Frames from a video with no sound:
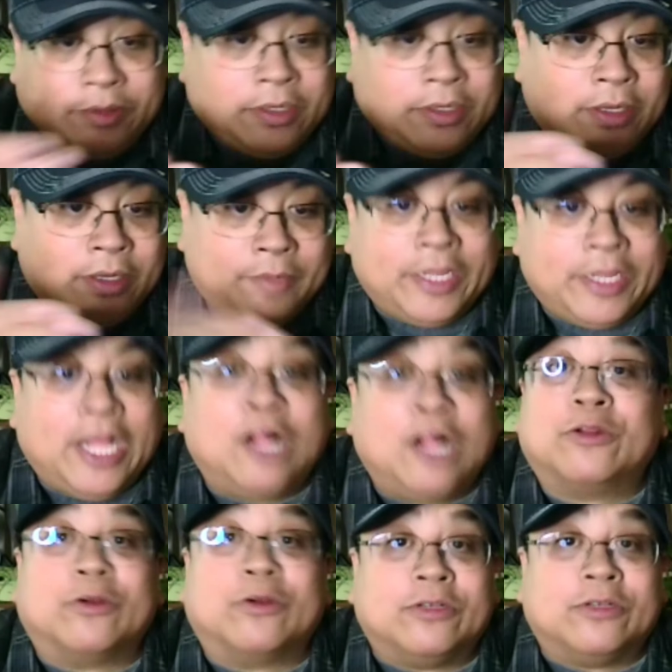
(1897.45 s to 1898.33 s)
uh,
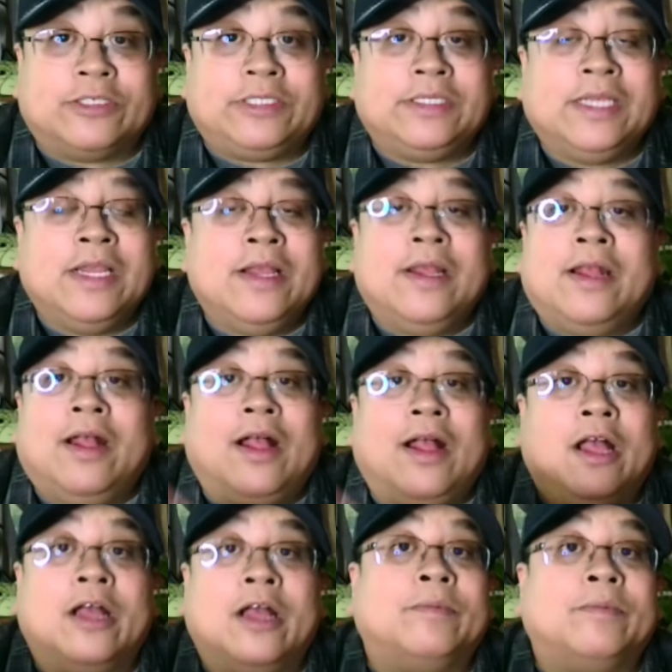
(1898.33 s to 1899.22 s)
elders
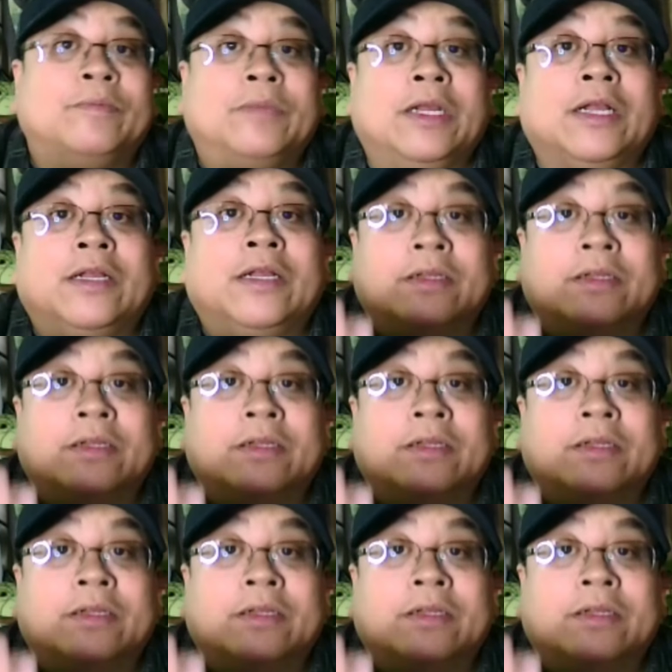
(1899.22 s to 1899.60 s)
um,